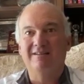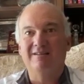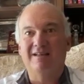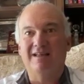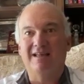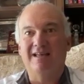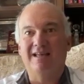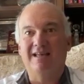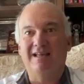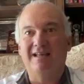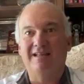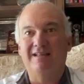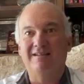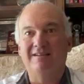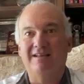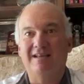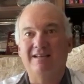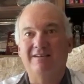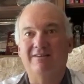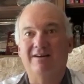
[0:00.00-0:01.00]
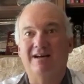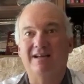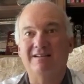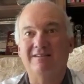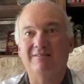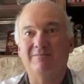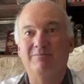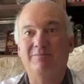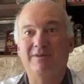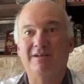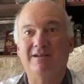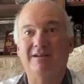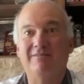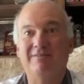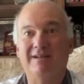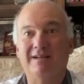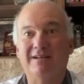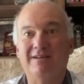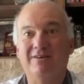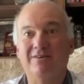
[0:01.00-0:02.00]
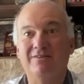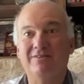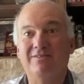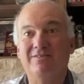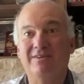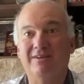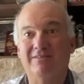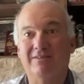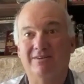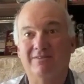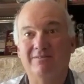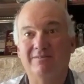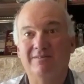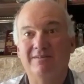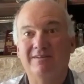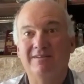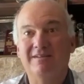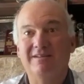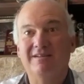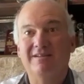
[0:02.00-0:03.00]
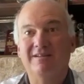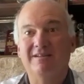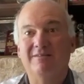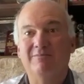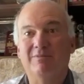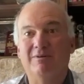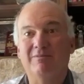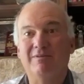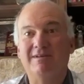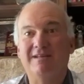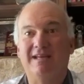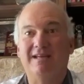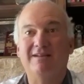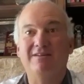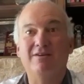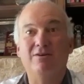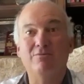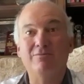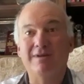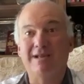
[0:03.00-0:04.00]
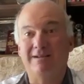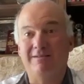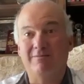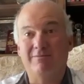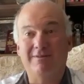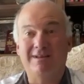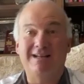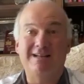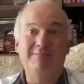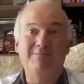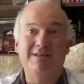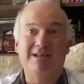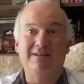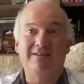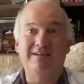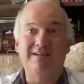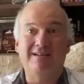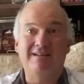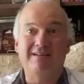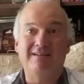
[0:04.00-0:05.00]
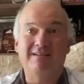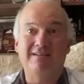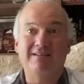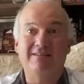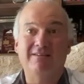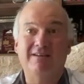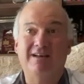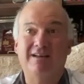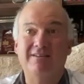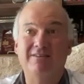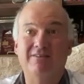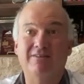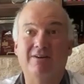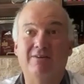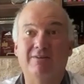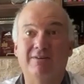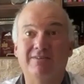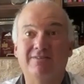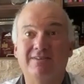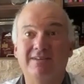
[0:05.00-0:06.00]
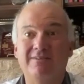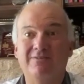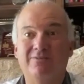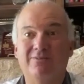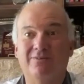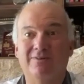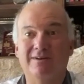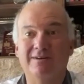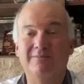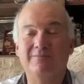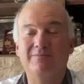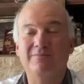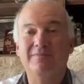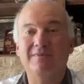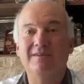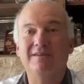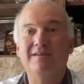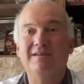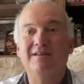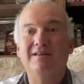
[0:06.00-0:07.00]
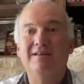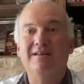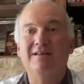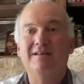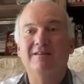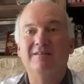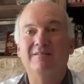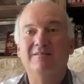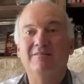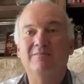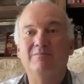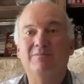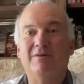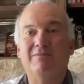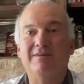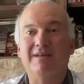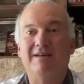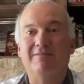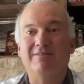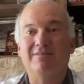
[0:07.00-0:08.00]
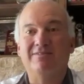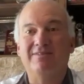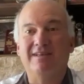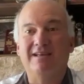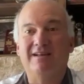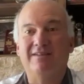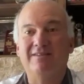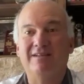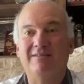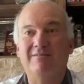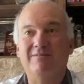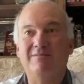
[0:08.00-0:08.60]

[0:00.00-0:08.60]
and a lot bigger than a code 0. But we take no rating penalty under ORC for it. But we have a sail that,